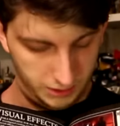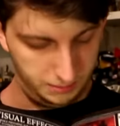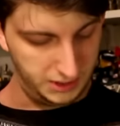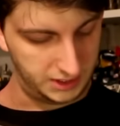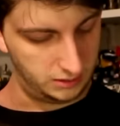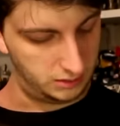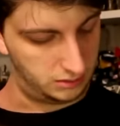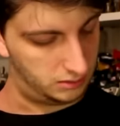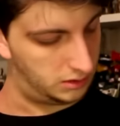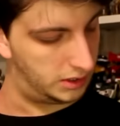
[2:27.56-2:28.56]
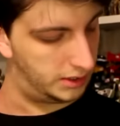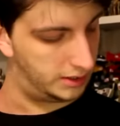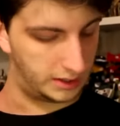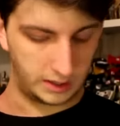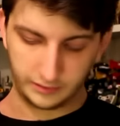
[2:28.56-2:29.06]
Okay, I
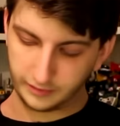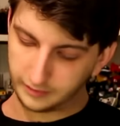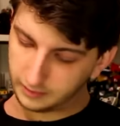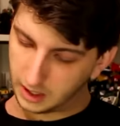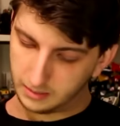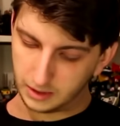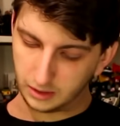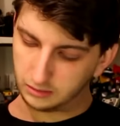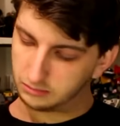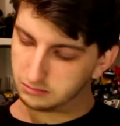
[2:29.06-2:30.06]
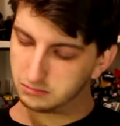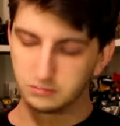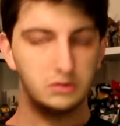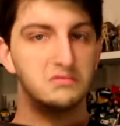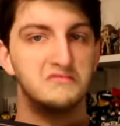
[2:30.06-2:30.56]
kind of came in on
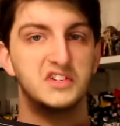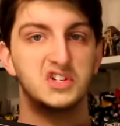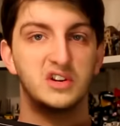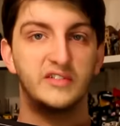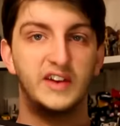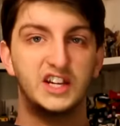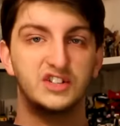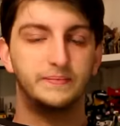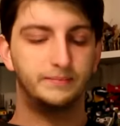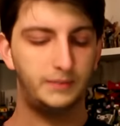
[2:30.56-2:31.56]
visual effects.